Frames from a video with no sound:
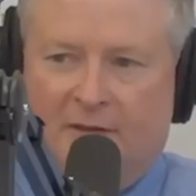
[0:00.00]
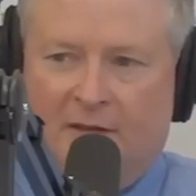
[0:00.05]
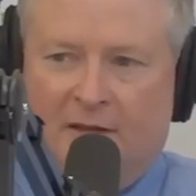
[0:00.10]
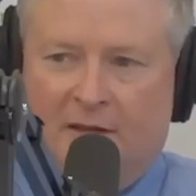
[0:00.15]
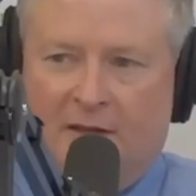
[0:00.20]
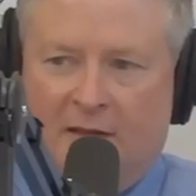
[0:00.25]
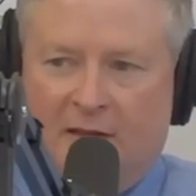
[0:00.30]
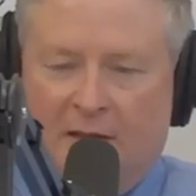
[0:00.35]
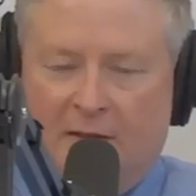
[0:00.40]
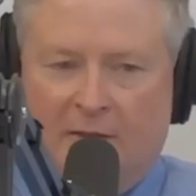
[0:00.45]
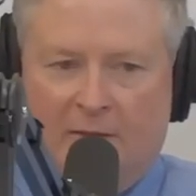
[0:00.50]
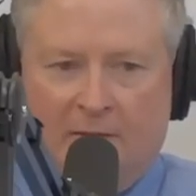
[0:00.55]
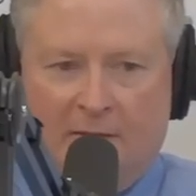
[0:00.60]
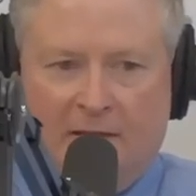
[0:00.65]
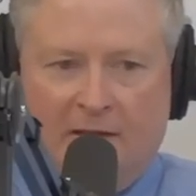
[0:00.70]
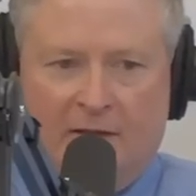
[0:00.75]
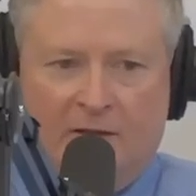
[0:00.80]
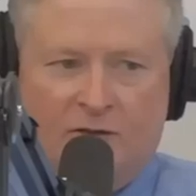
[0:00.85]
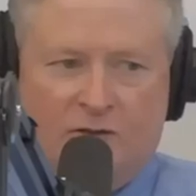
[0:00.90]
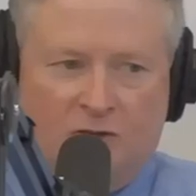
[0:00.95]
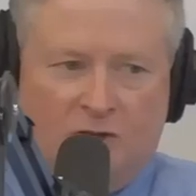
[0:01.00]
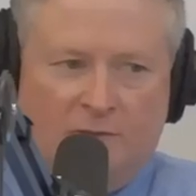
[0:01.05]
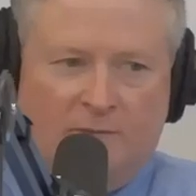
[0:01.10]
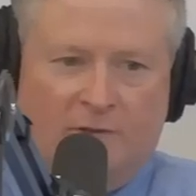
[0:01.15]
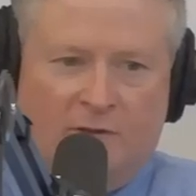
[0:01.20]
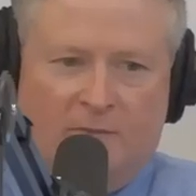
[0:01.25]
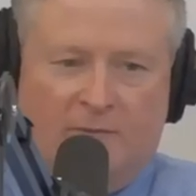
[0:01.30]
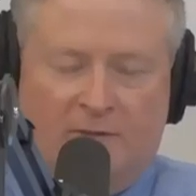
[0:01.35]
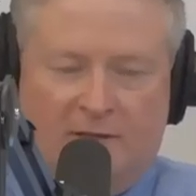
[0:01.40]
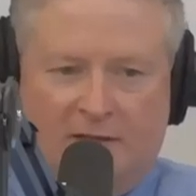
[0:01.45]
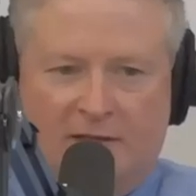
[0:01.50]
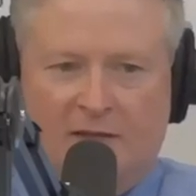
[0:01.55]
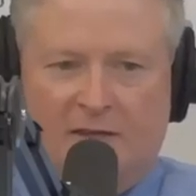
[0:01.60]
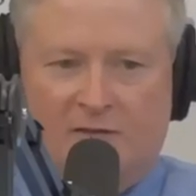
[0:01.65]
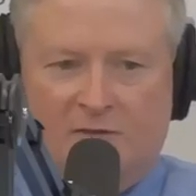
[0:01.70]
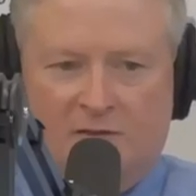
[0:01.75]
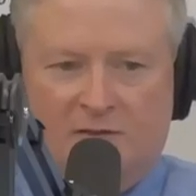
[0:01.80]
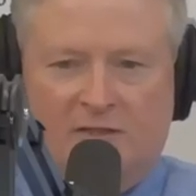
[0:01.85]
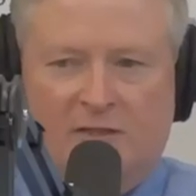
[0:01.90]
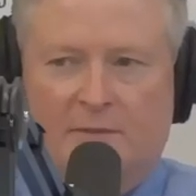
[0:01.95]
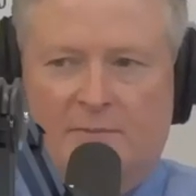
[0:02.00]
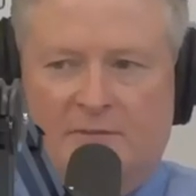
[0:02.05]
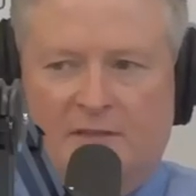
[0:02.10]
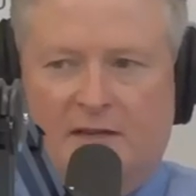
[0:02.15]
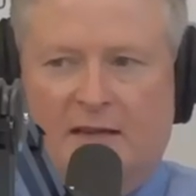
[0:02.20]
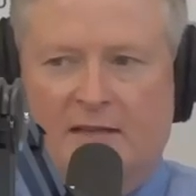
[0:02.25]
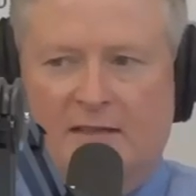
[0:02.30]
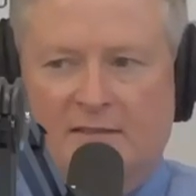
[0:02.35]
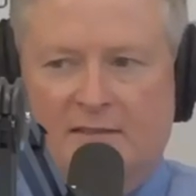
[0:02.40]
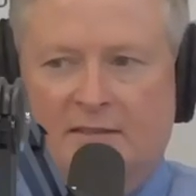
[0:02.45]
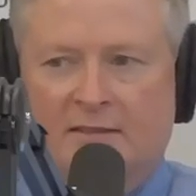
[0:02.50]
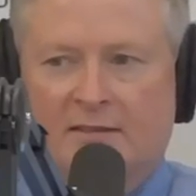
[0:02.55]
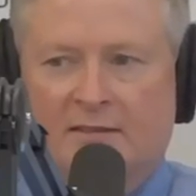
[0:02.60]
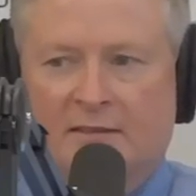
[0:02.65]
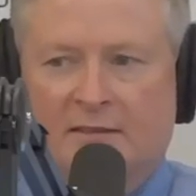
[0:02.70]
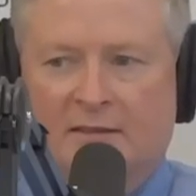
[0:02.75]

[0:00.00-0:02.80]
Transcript: And they contribute, but they also subsidize it.